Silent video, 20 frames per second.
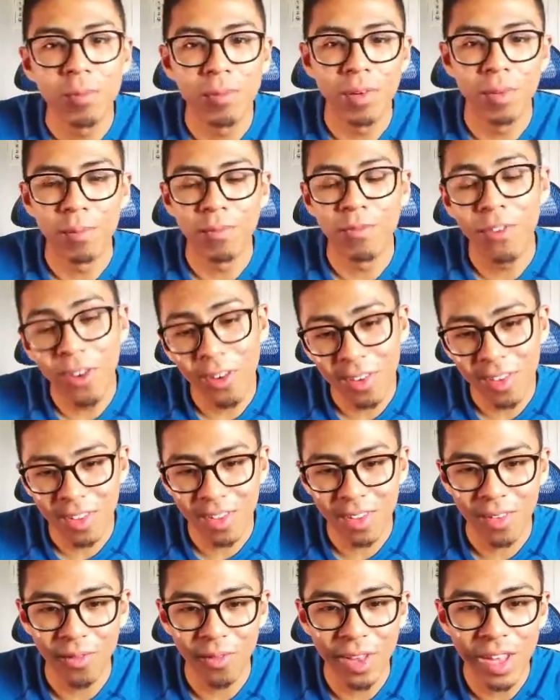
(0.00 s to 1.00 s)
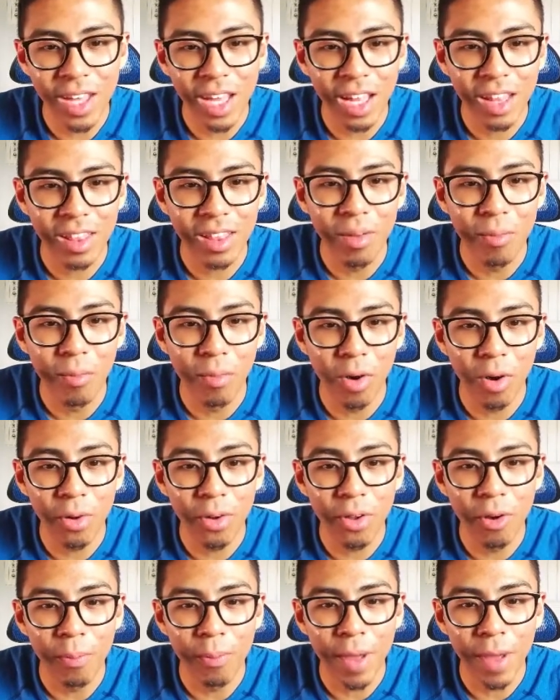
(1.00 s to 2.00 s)
But first, we get the
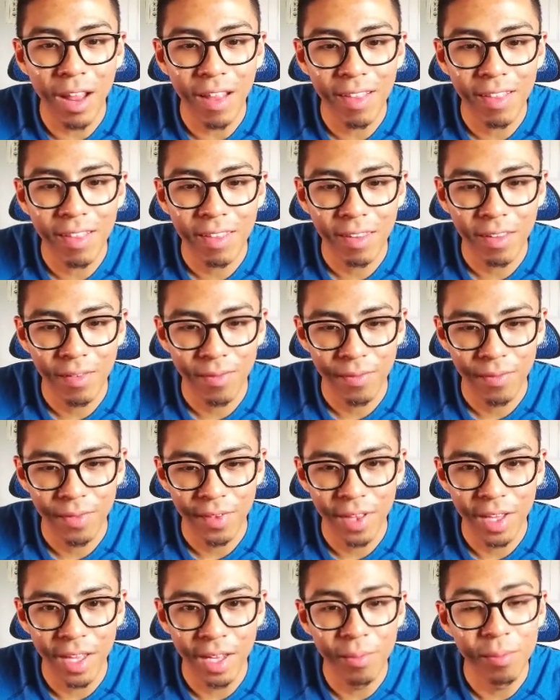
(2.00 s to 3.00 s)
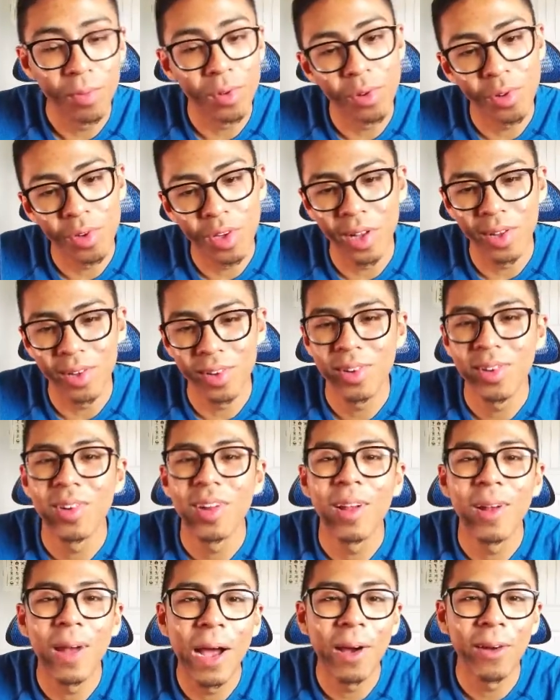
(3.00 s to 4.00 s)
Mario paint in blue color.
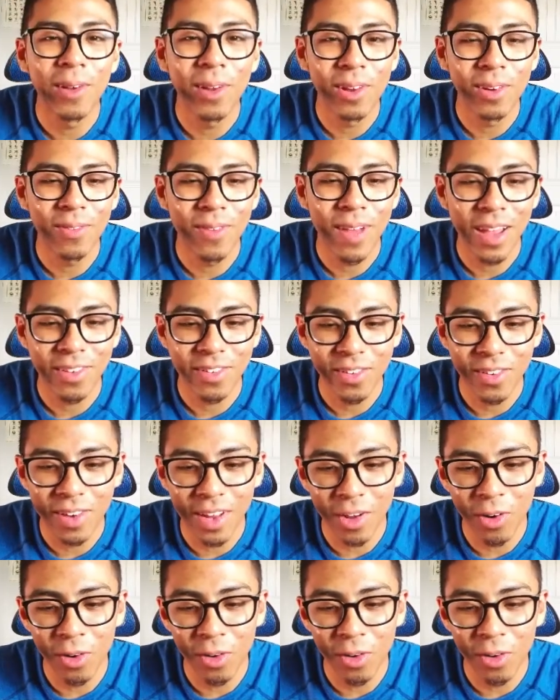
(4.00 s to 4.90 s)
How good fashion.